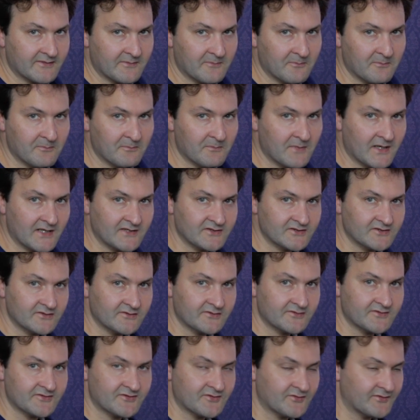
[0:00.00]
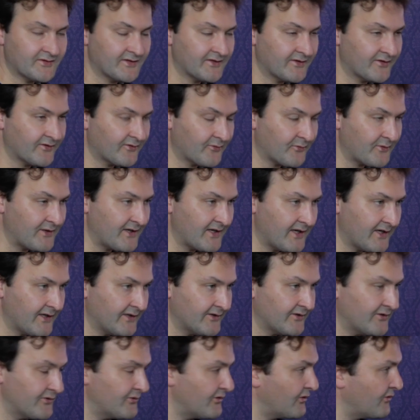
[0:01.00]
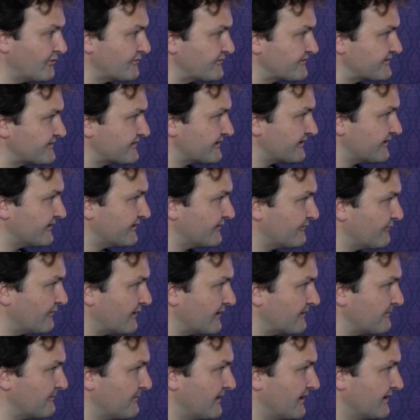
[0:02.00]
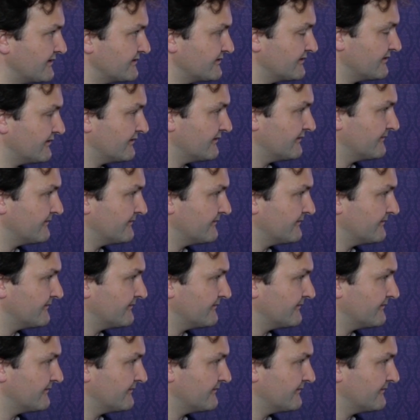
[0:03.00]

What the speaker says: measure, so there's 3/8 notes in one measure,